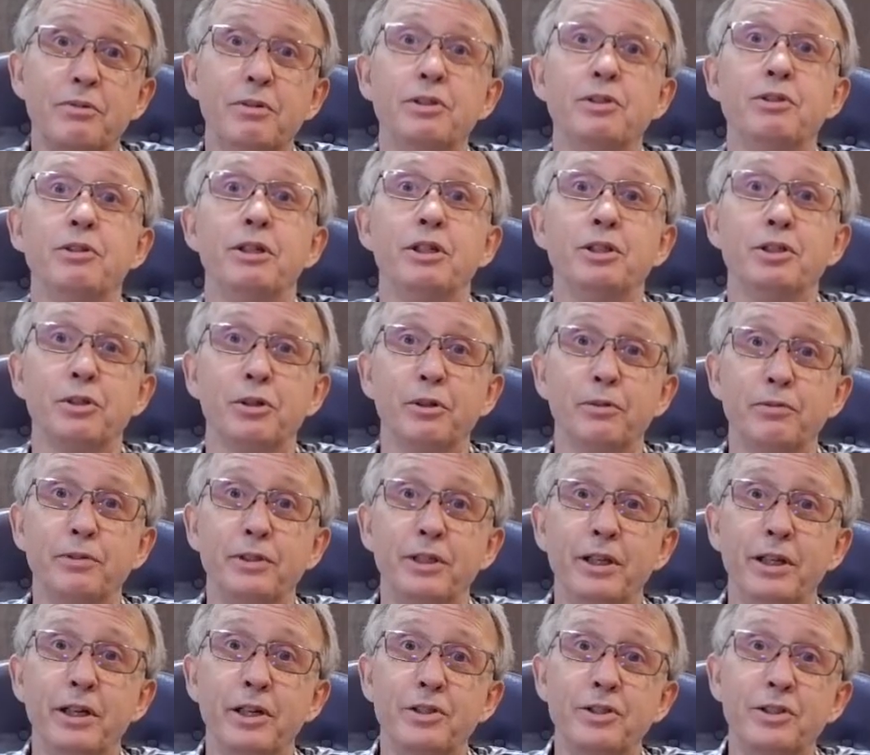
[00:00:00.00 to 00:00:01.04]
we switch off
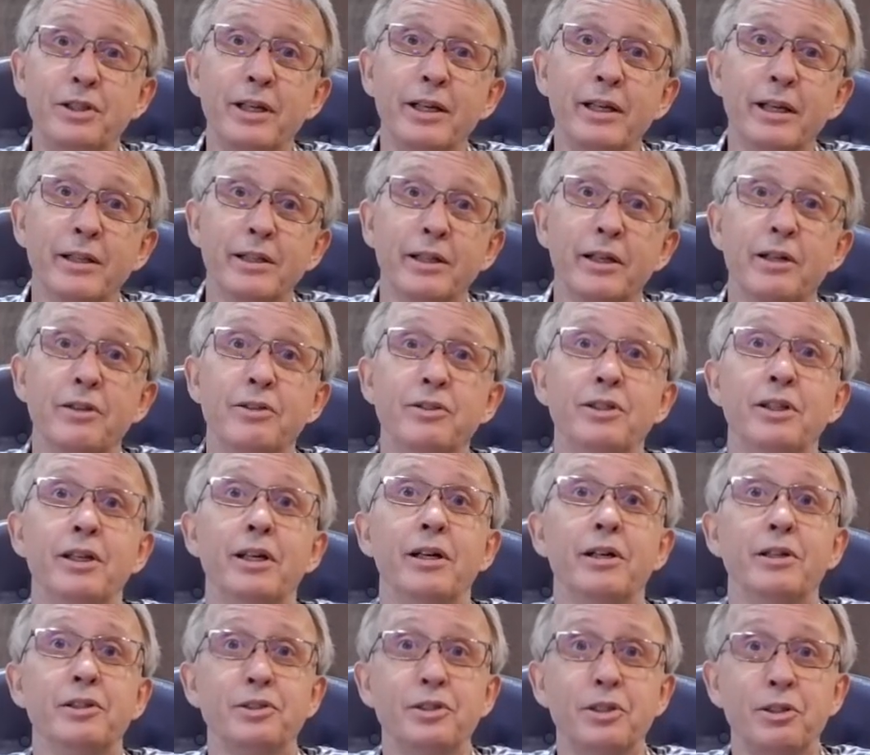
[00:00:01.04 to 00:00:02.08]
de-icing and
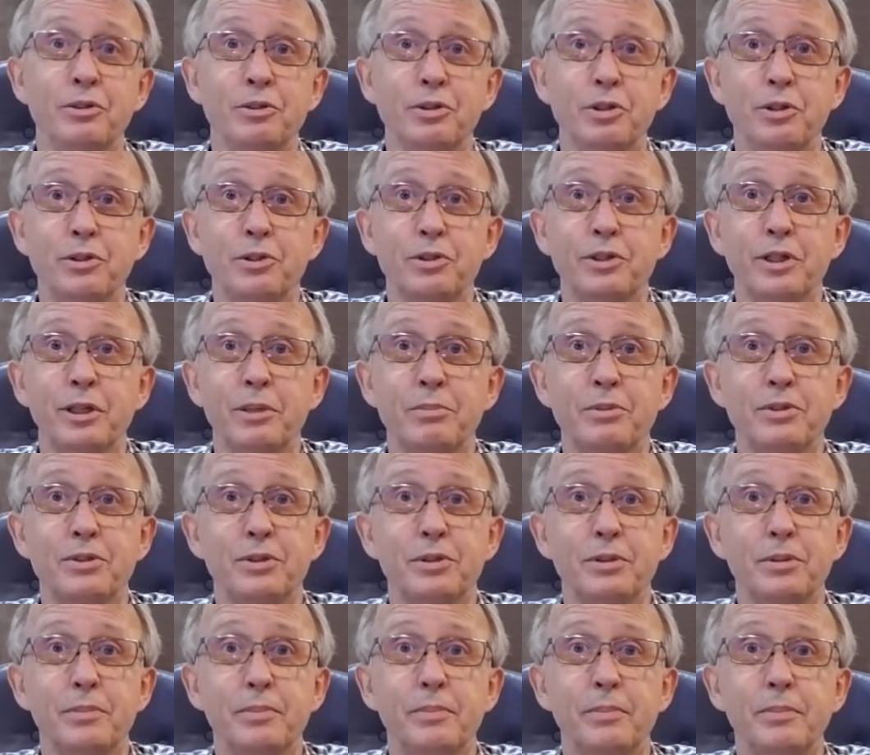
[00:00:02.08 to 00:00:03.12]
anti-icing
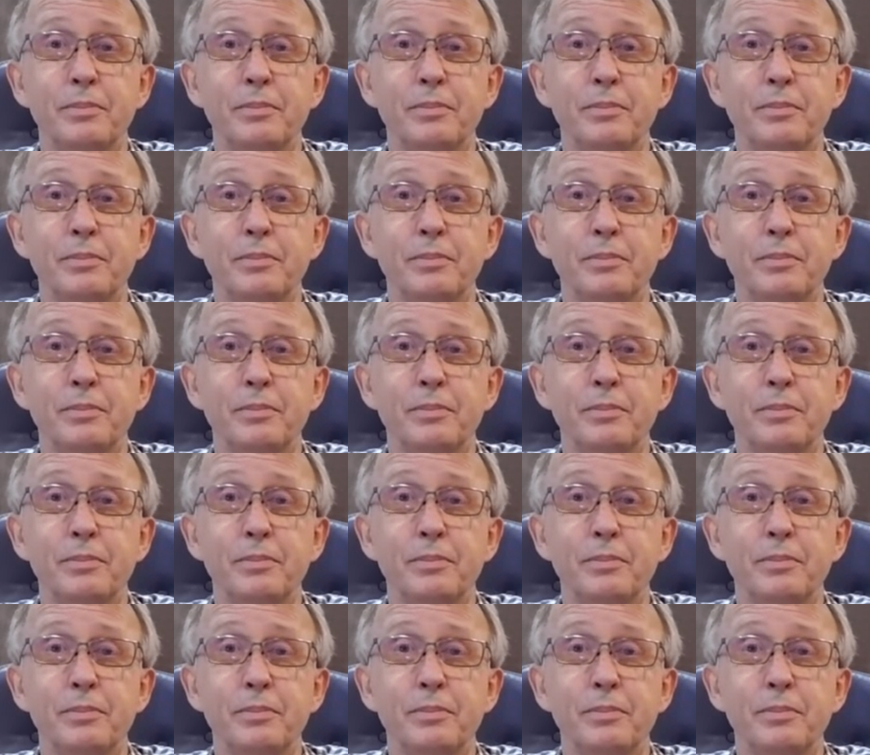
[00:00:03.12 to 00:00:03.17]
systems.